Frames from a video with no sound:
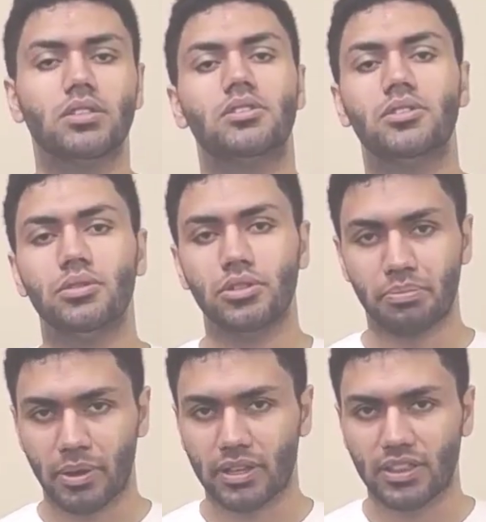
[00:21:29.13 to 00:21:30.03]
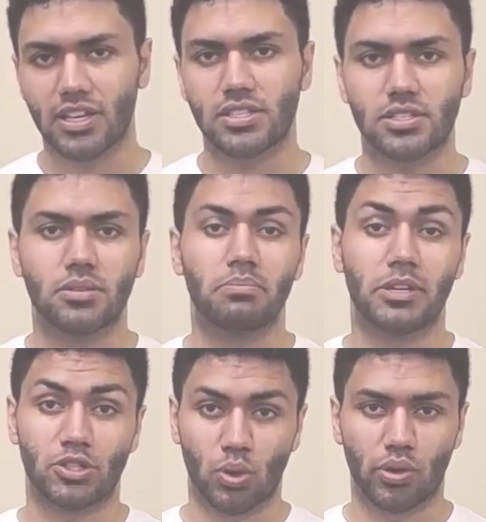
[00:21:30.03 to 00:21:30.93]
To depict this
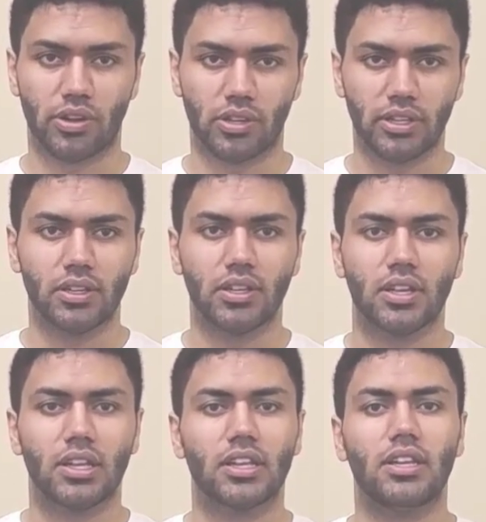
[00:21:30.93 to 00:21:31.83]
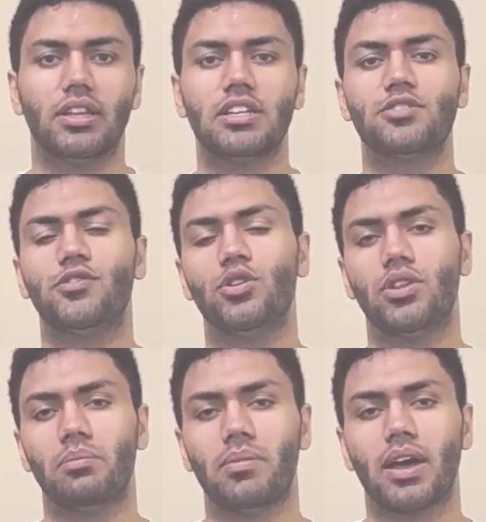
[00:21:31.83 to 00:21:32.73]
pictorially, let's view
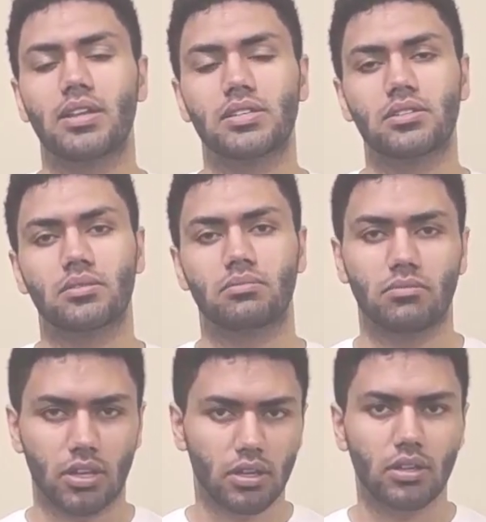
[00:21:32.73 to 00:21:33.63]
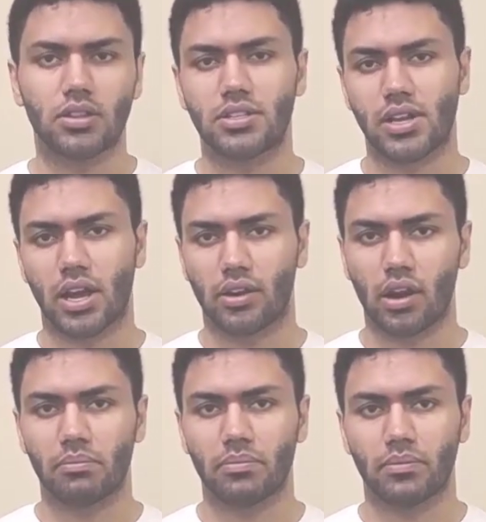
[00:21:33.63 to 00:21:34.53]
them as in this
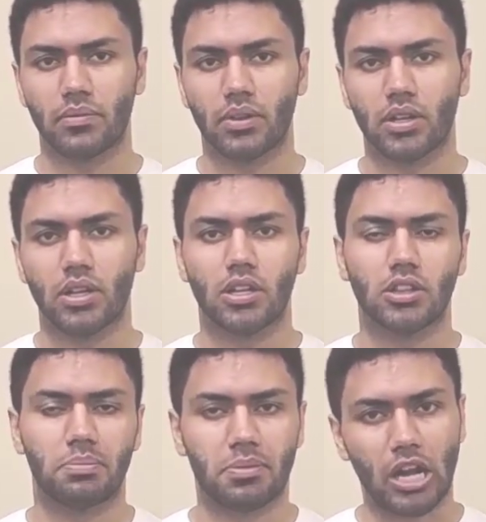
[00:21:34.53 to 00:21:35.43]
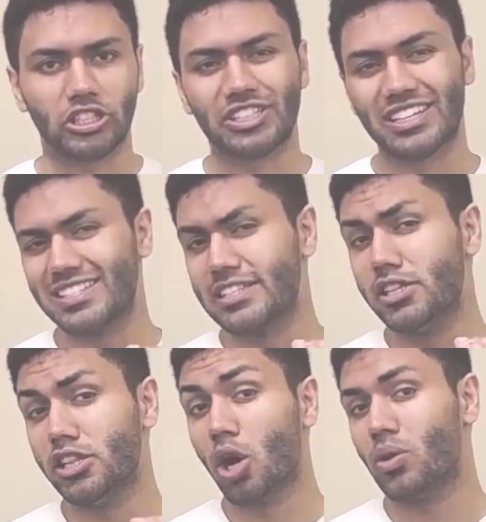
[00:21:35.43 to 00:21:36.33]
diagram. The project is the
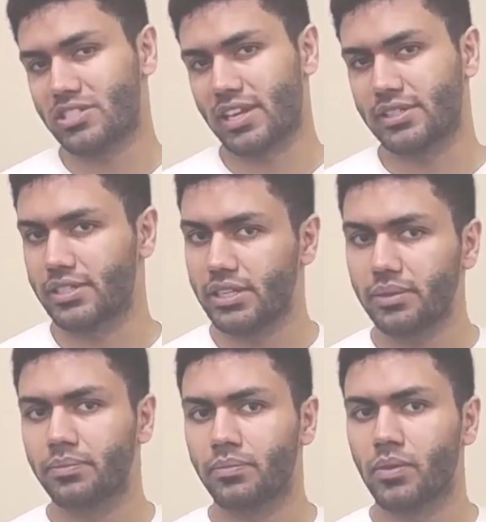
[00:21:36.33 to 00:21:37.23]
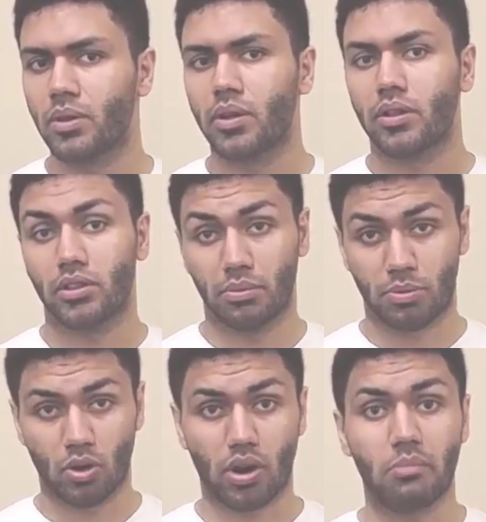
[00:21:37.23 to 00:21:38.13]
lowest entity. The
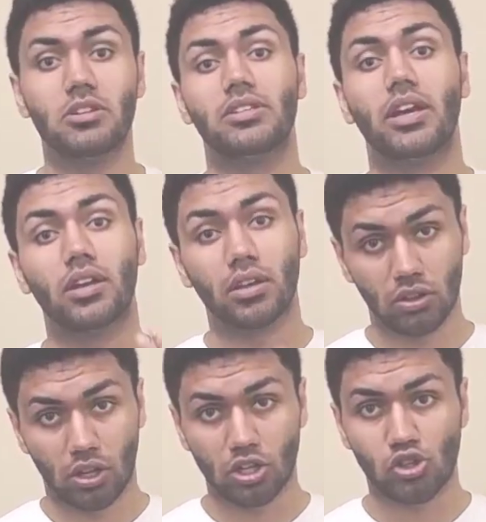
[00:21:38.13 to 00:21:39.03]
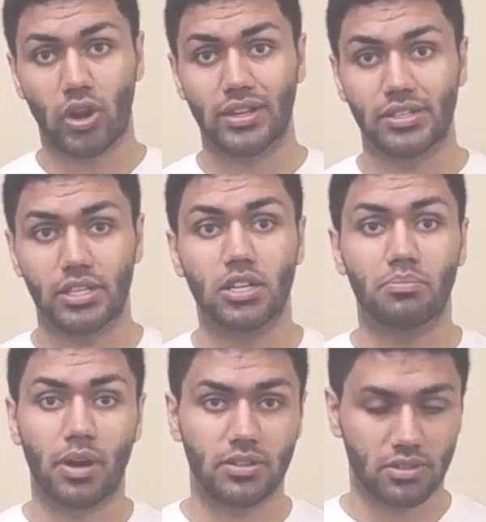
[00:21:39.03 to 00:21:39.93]
program is a larger entity
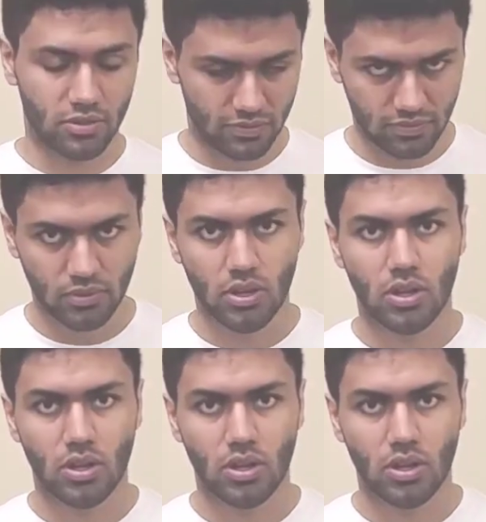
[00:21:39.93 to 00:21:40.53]
comprising of